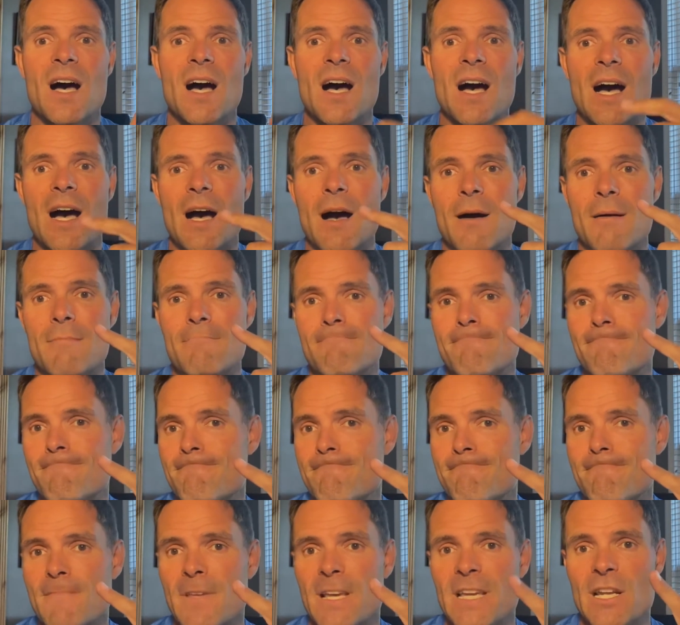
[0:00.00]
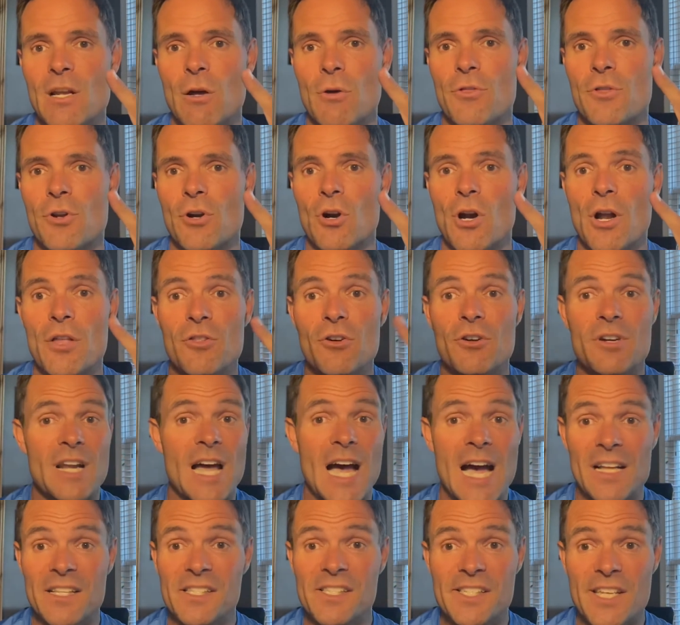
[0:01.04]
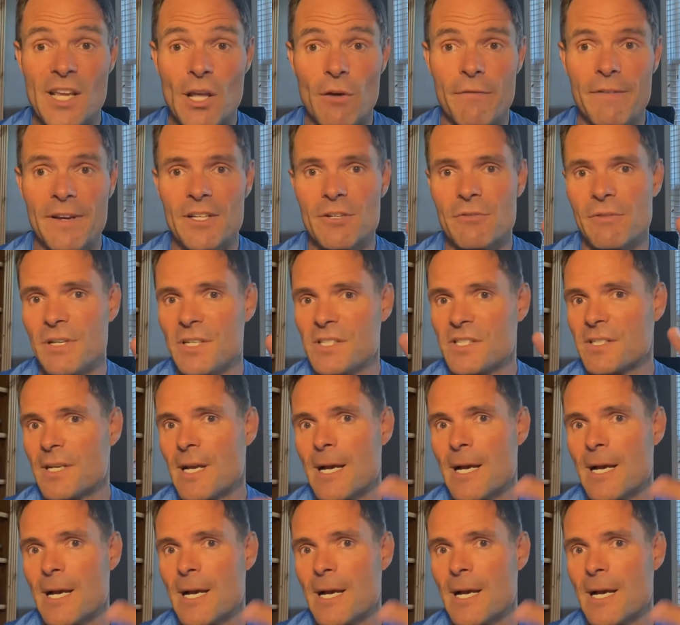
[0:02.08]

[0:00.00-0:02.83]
There are other non-scale victories.